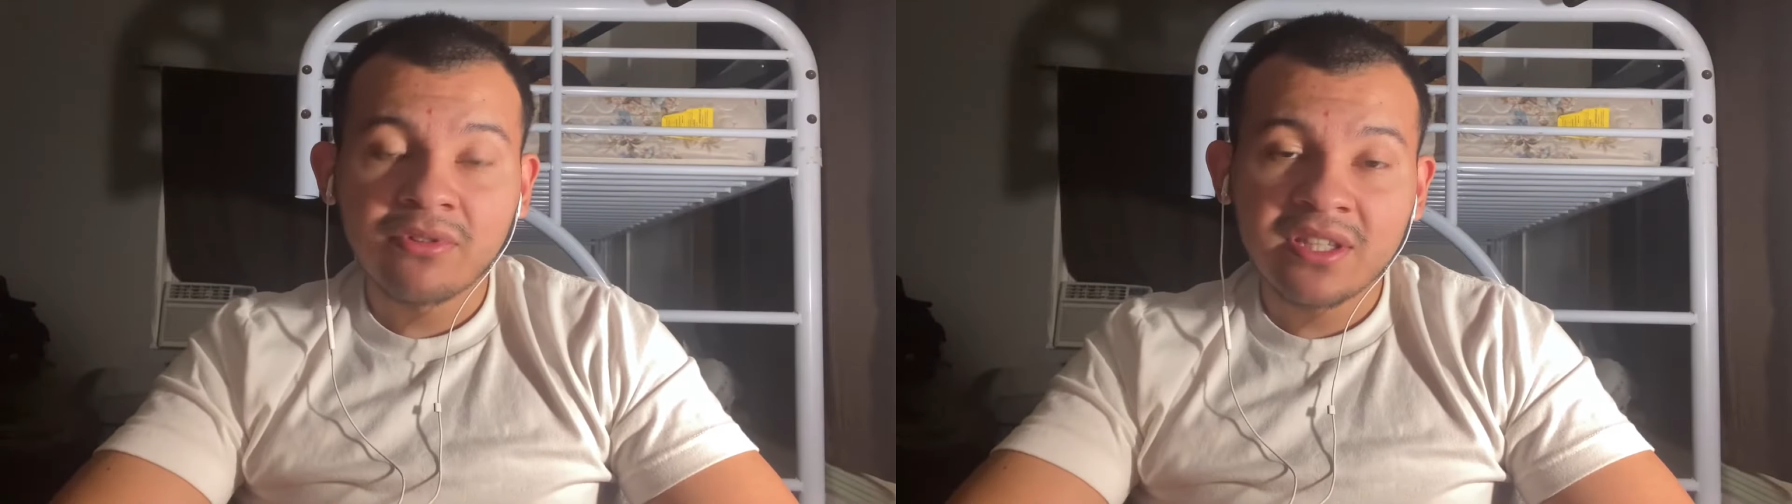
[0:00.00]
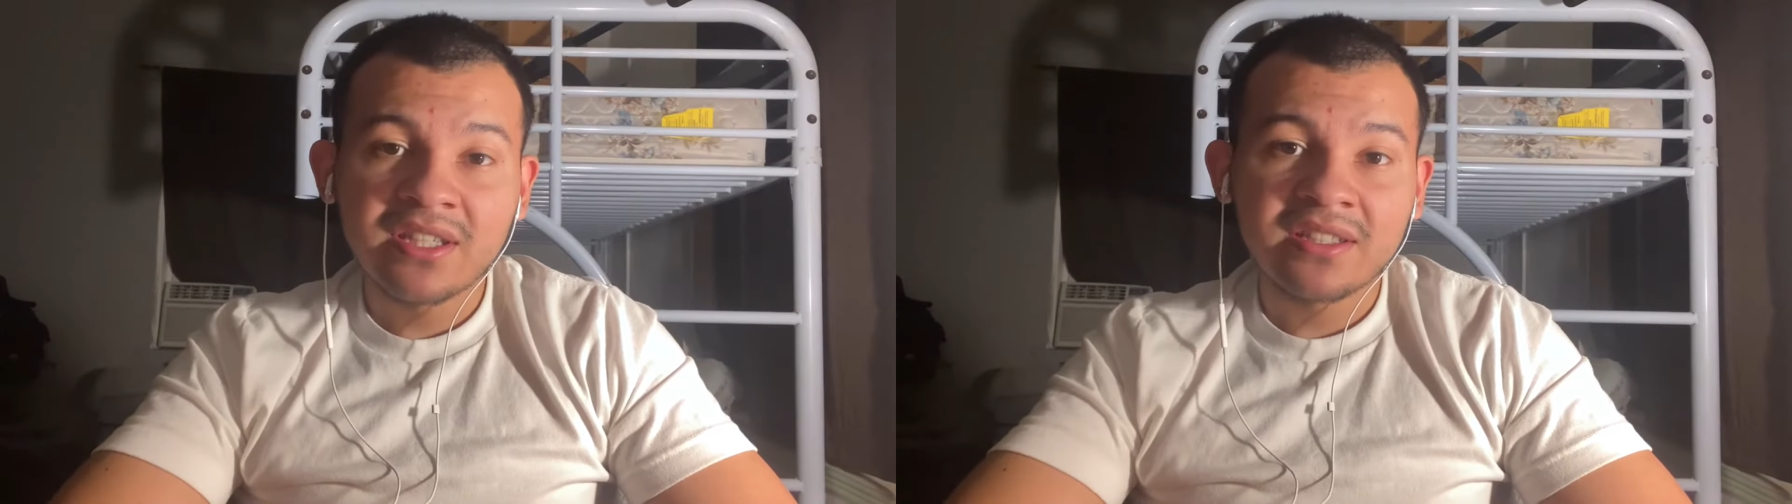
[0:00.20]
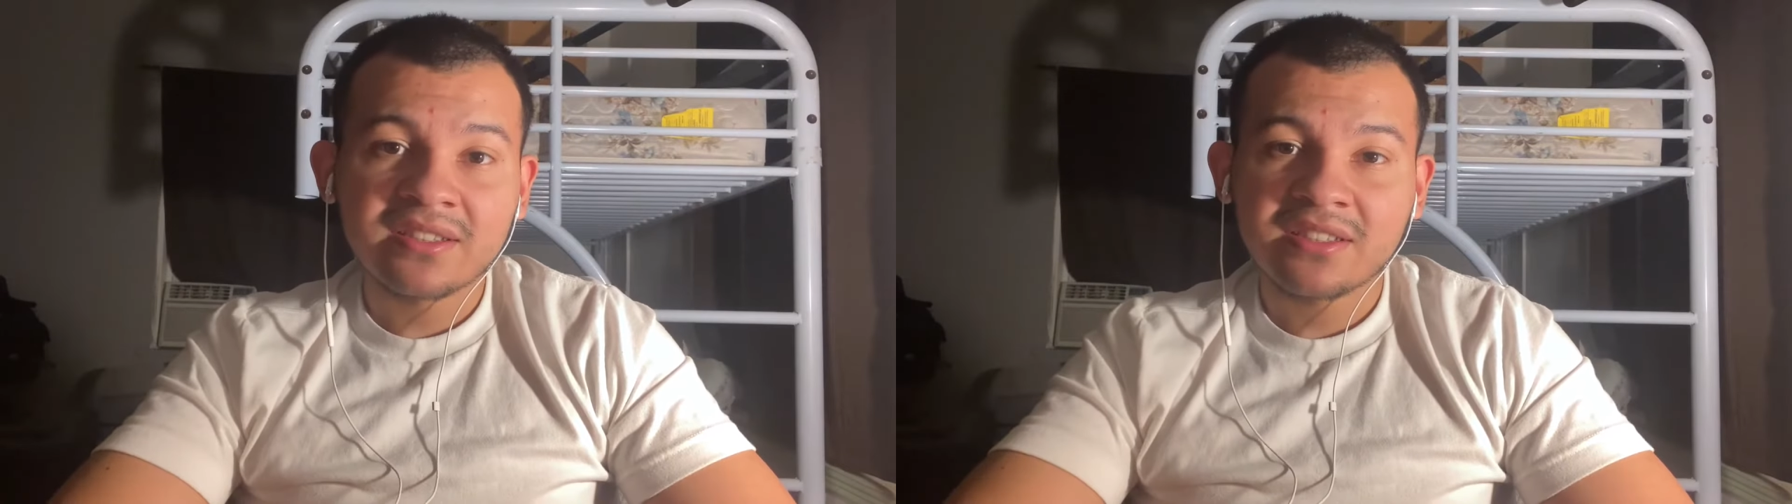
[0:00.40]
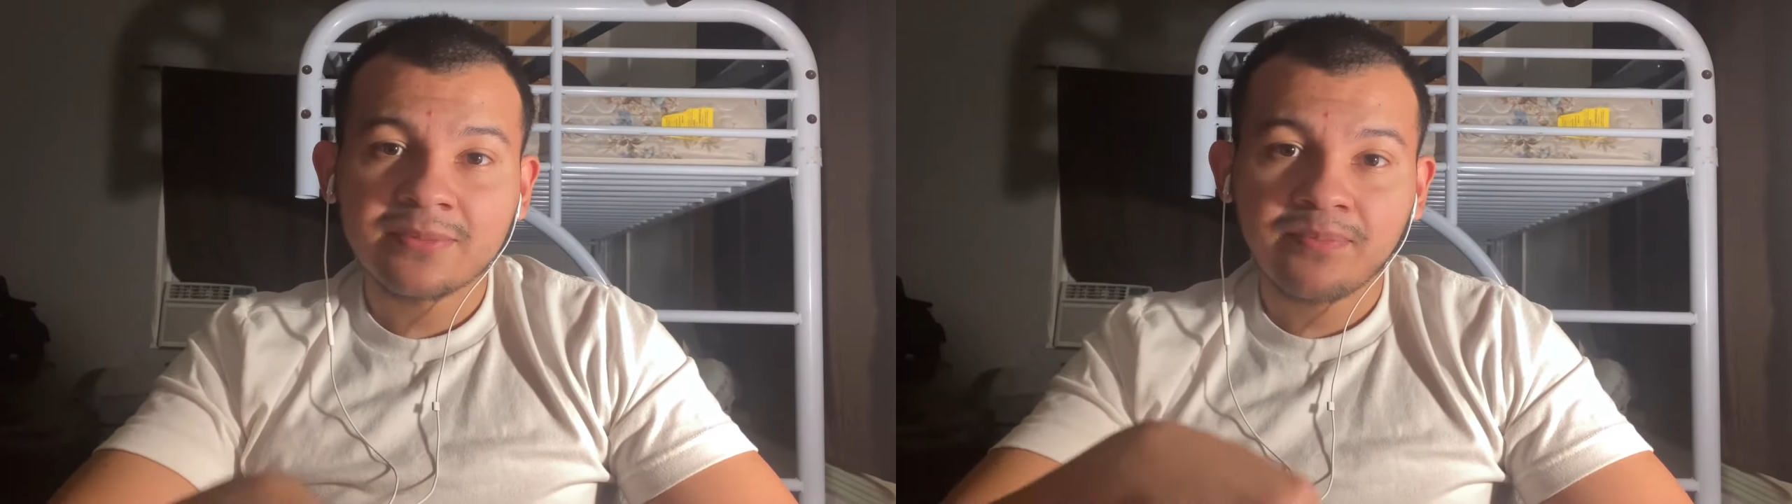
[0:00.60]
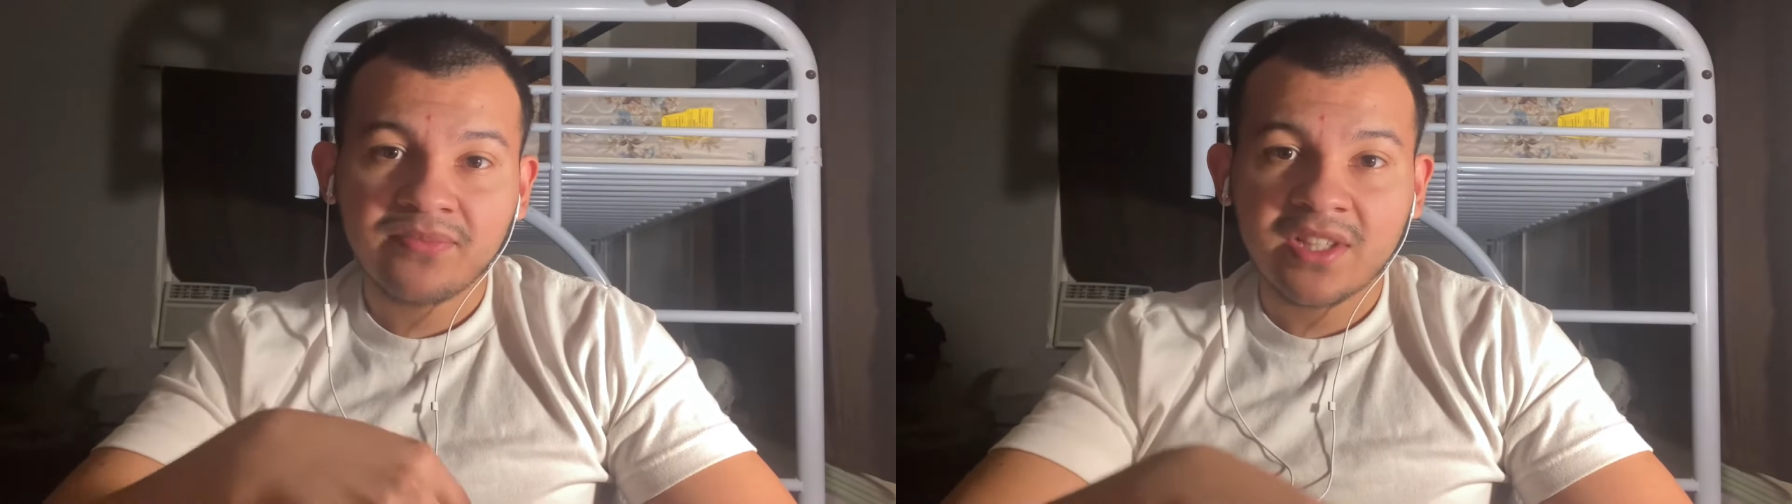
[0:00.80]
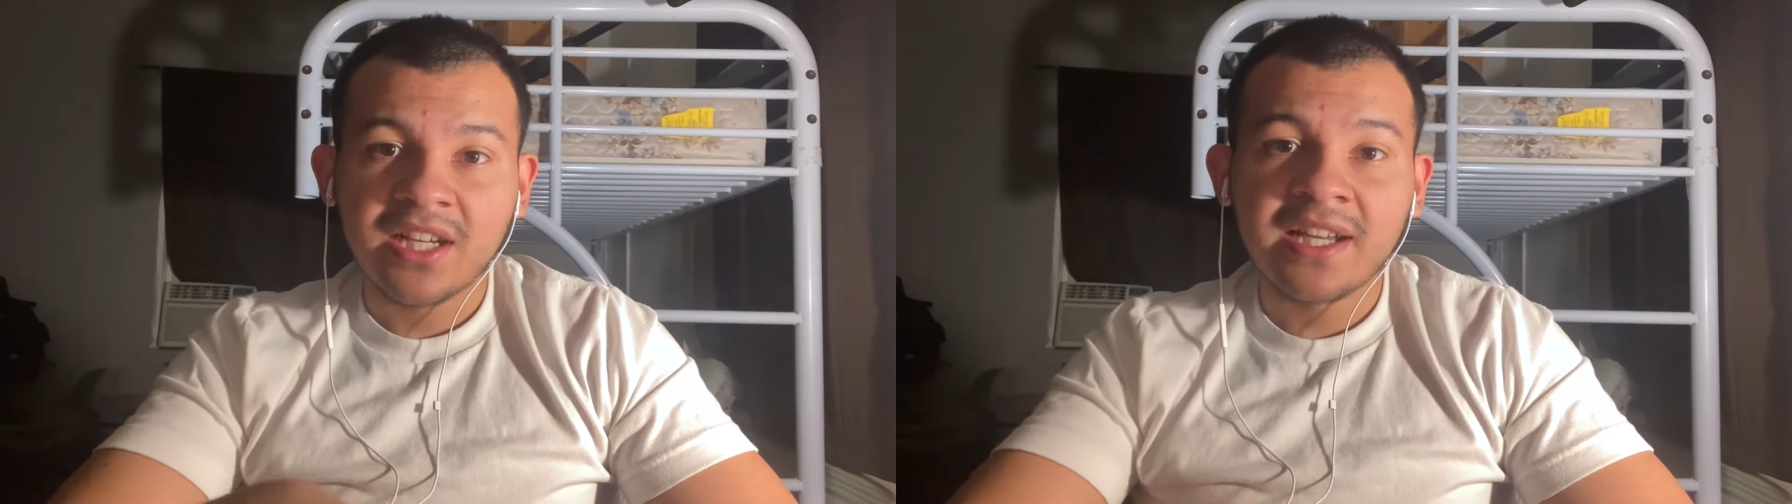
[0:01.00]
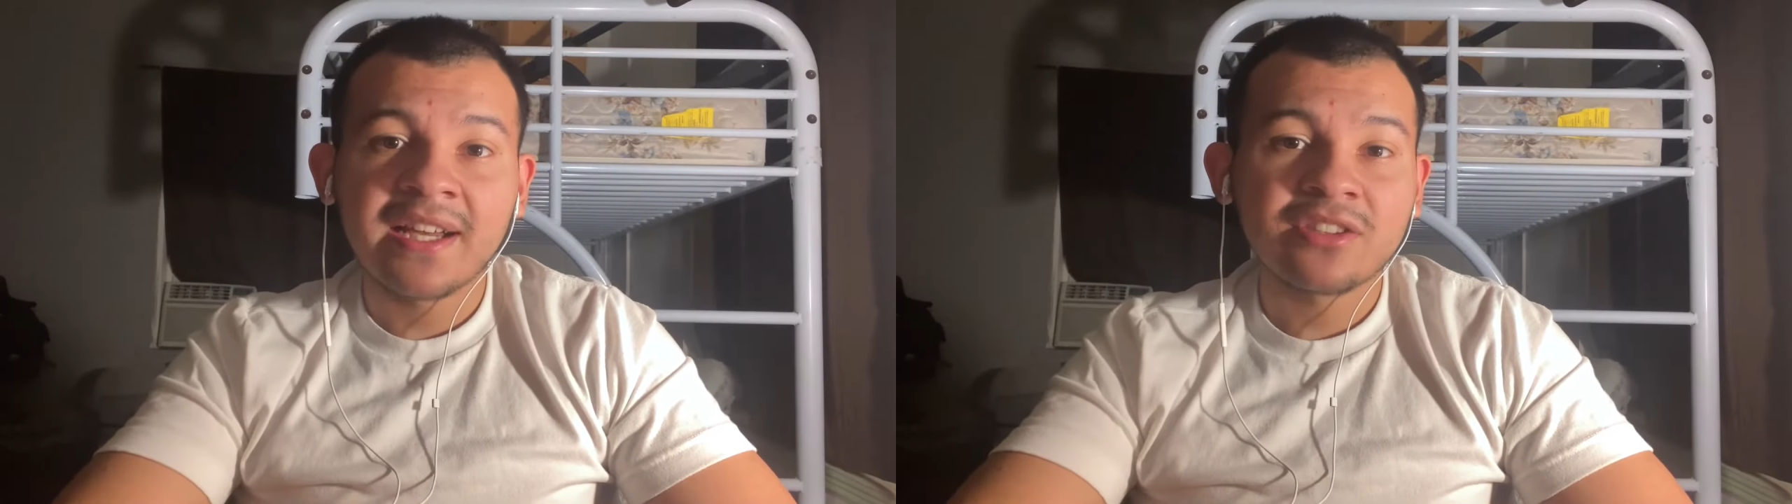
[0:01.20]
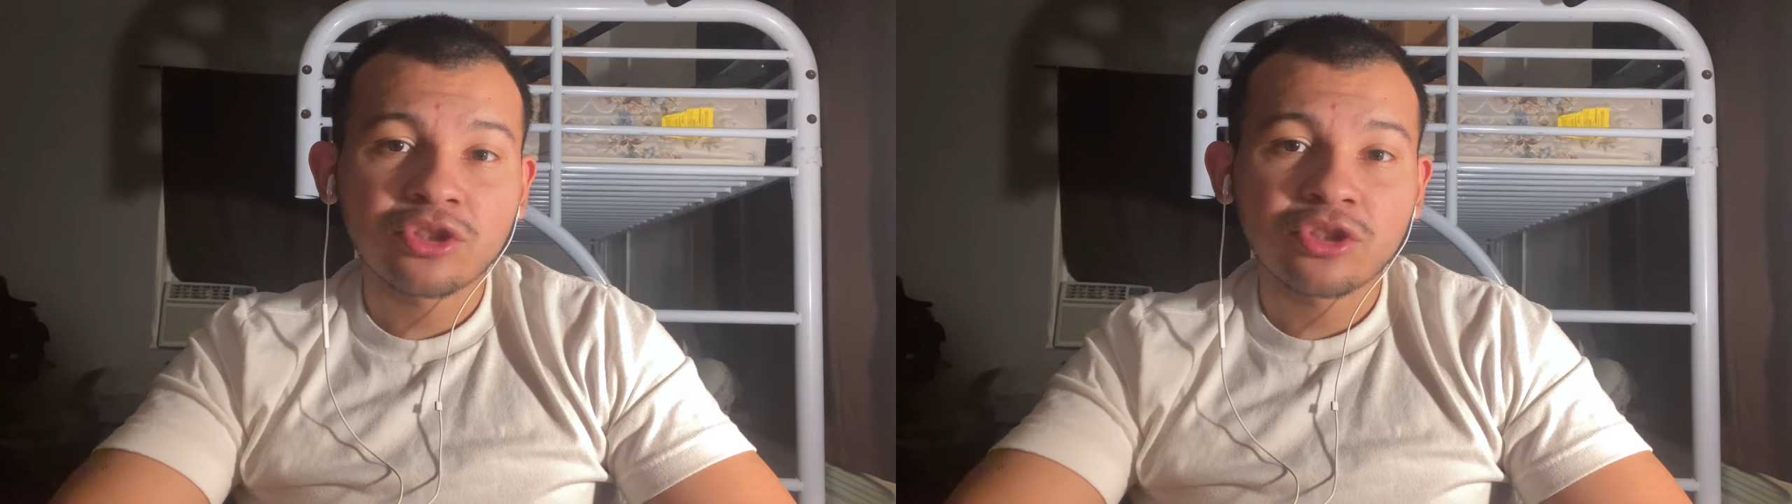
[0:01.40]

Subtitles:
this, I had